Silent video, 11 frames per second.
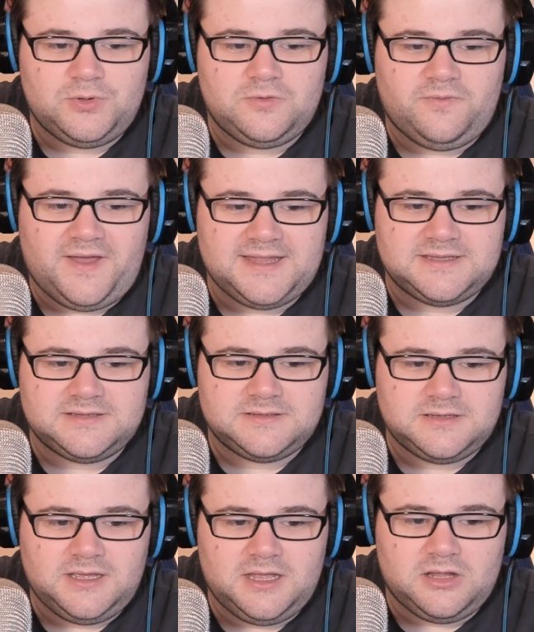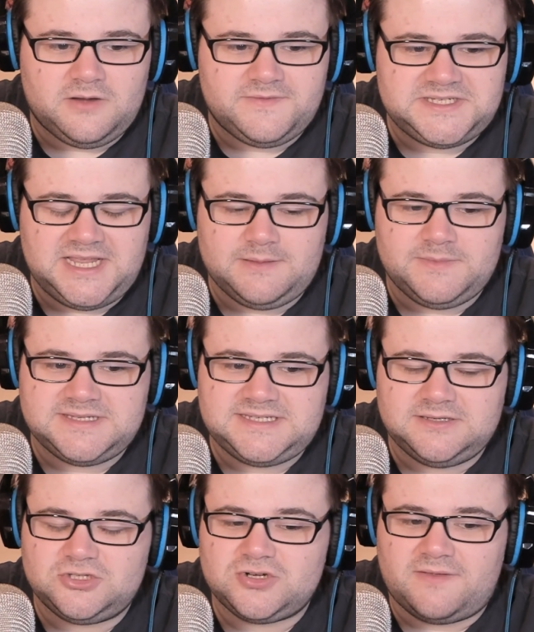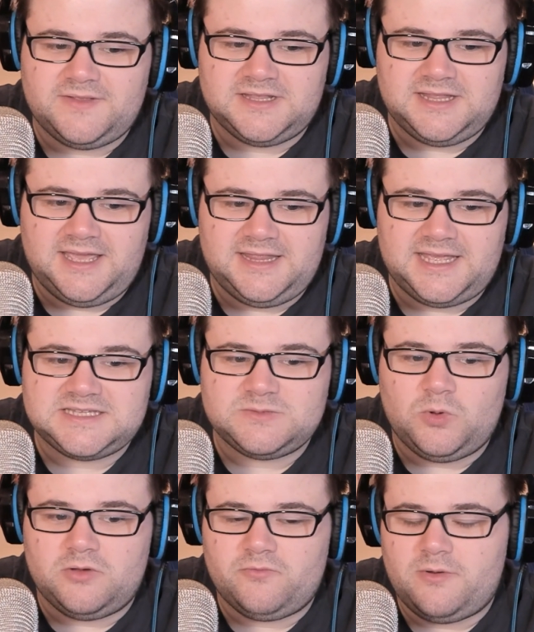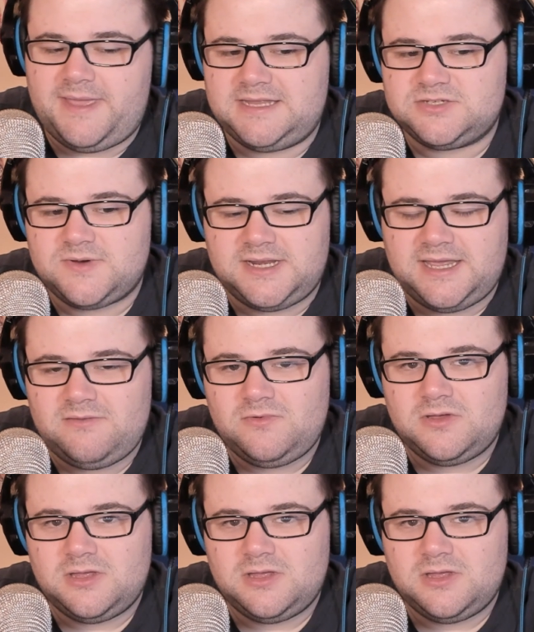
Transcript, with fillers: Poof had a lot of his segments still traveling there, that's what remains right now.